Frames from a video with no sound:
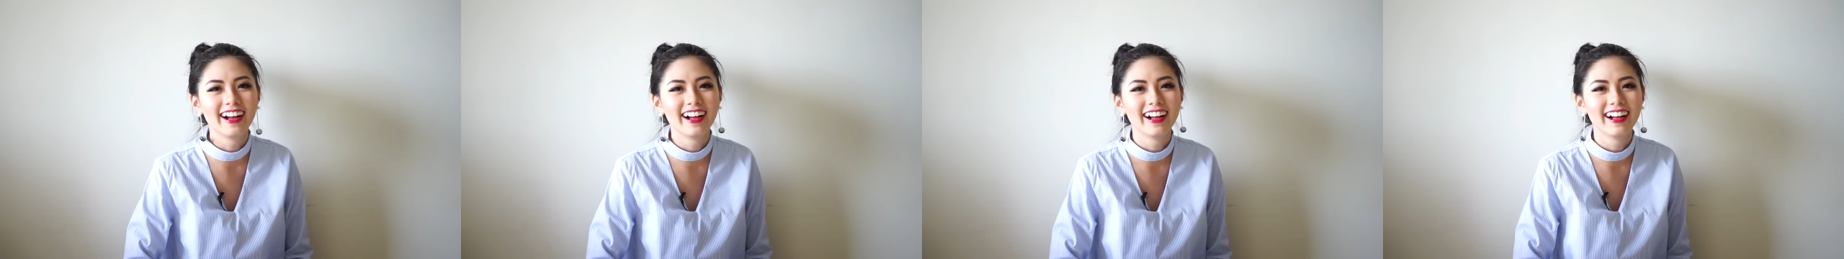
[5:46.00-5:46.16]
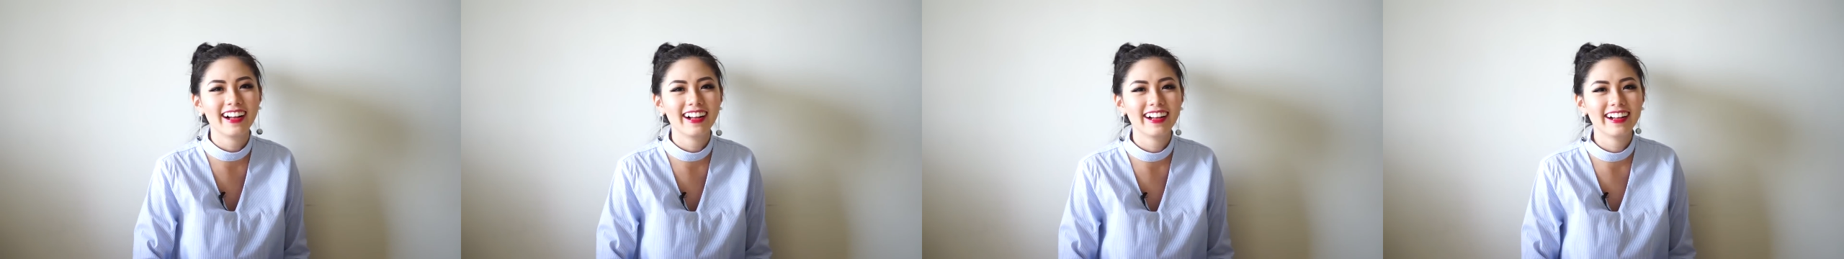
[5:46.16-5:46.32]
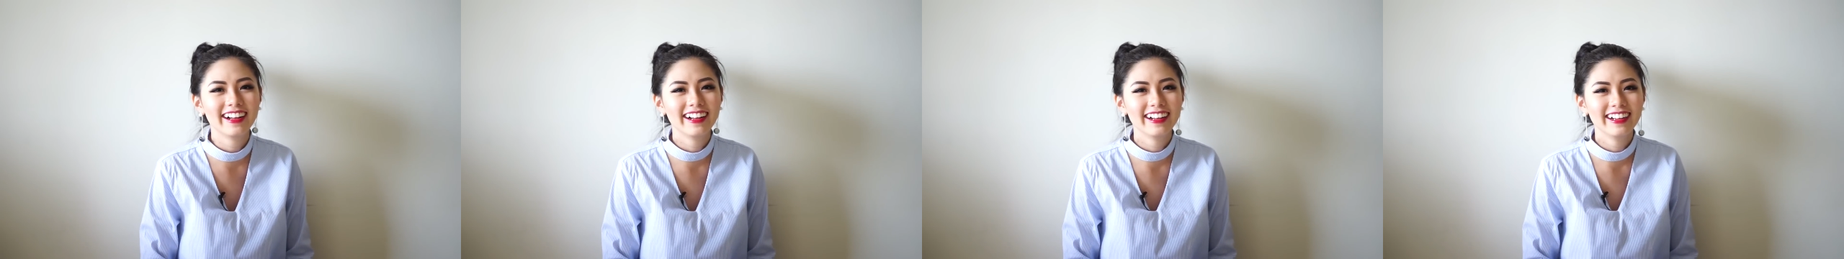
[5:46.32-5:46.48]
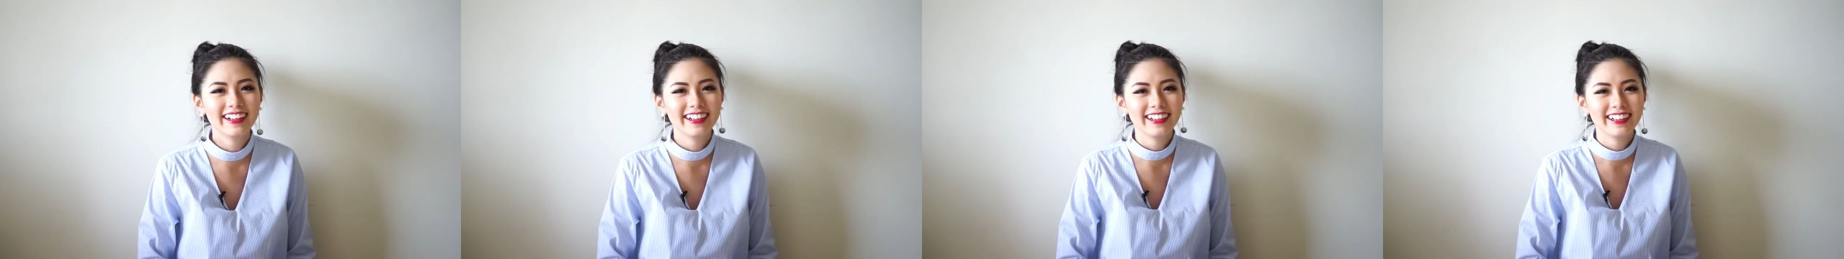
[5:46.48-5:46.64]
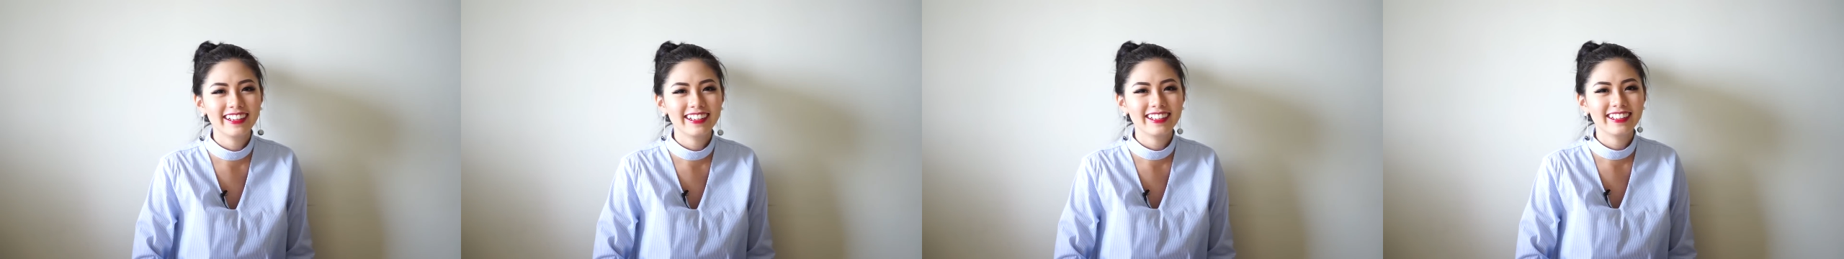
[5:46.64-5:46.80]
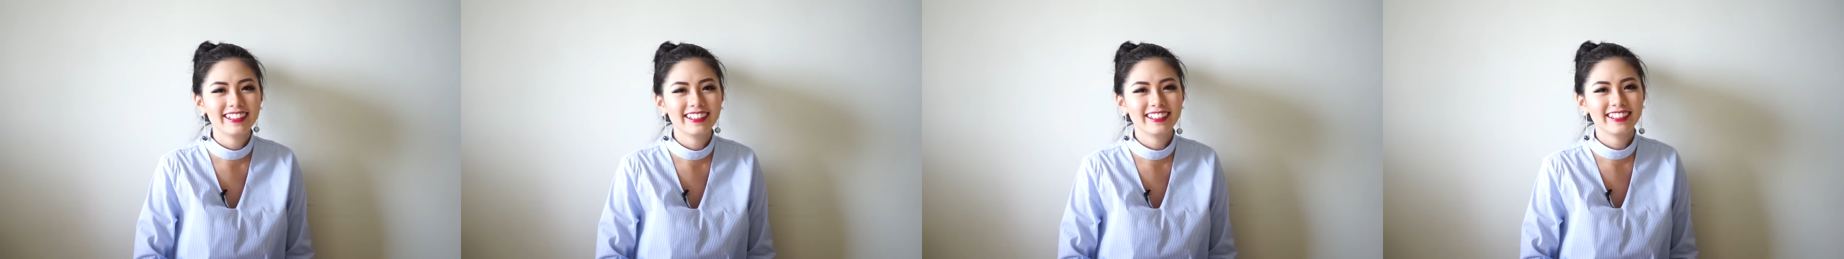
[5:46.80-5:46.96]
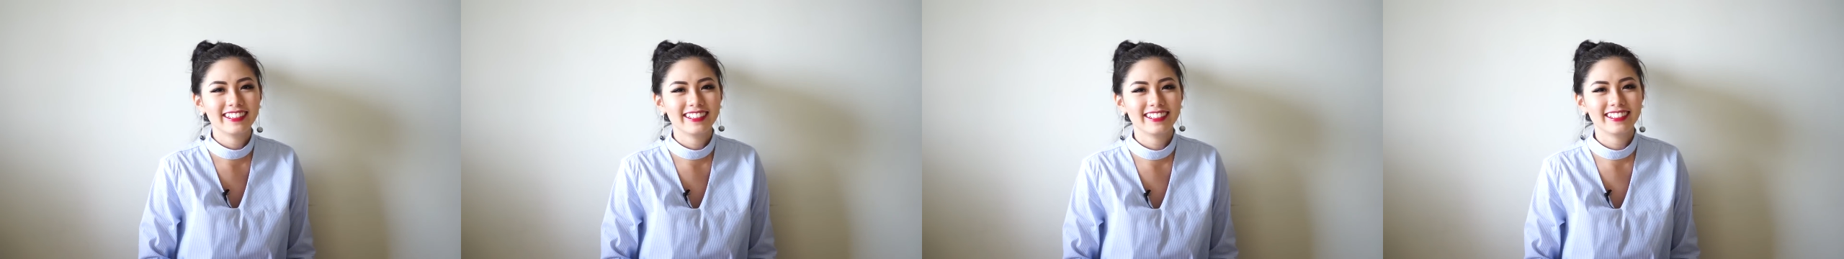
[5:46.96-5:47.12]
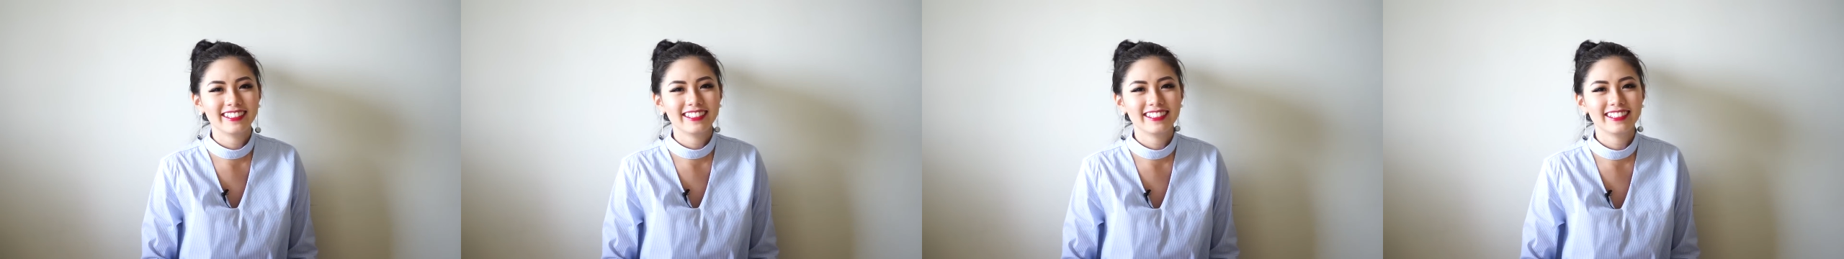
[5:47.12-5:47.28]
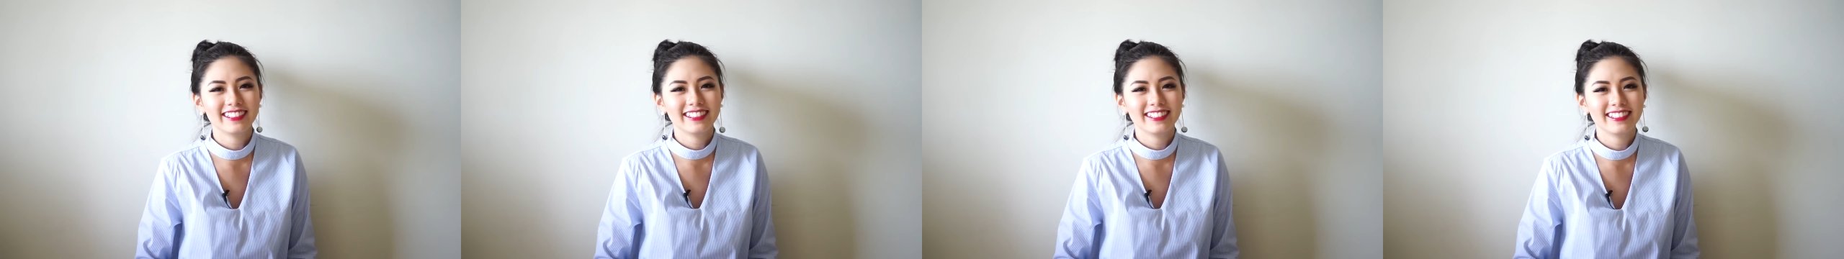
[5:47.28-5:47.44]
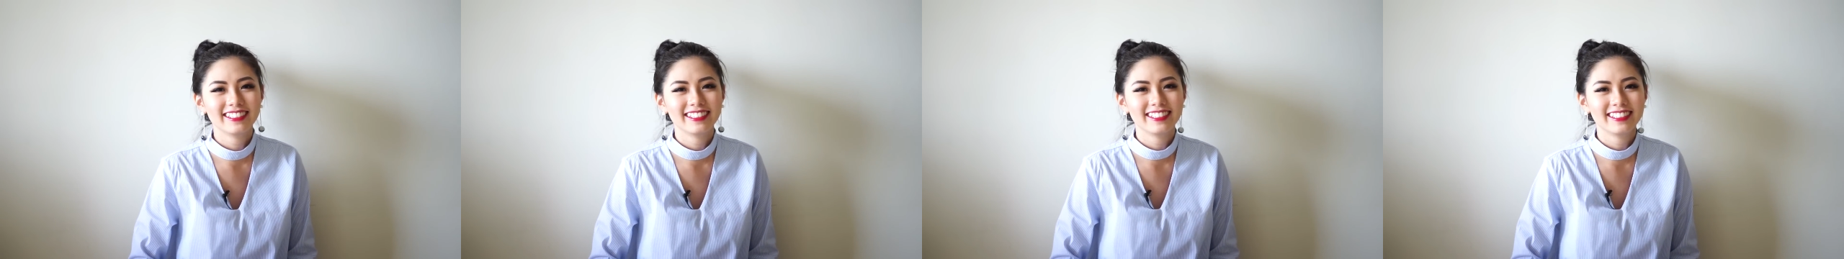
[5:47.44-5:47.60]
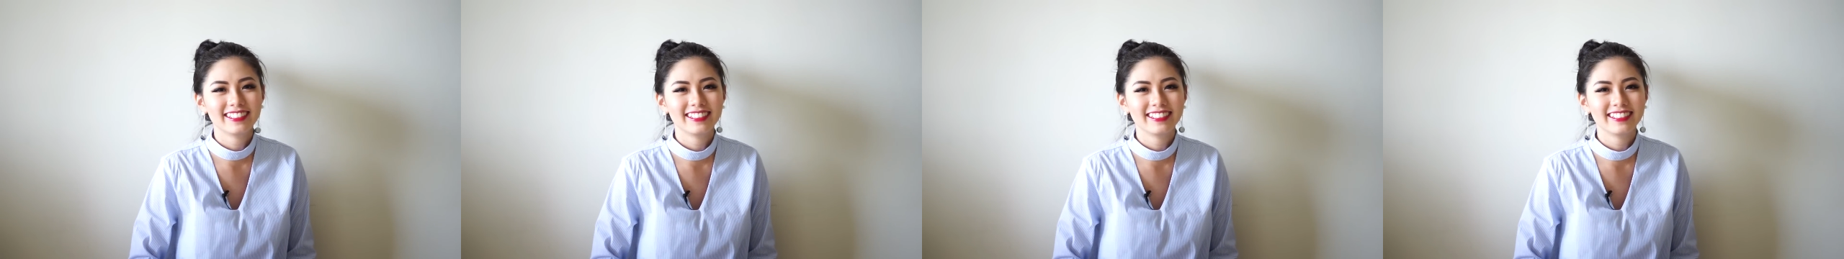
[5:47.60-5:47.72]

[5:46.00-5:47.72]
[no speech]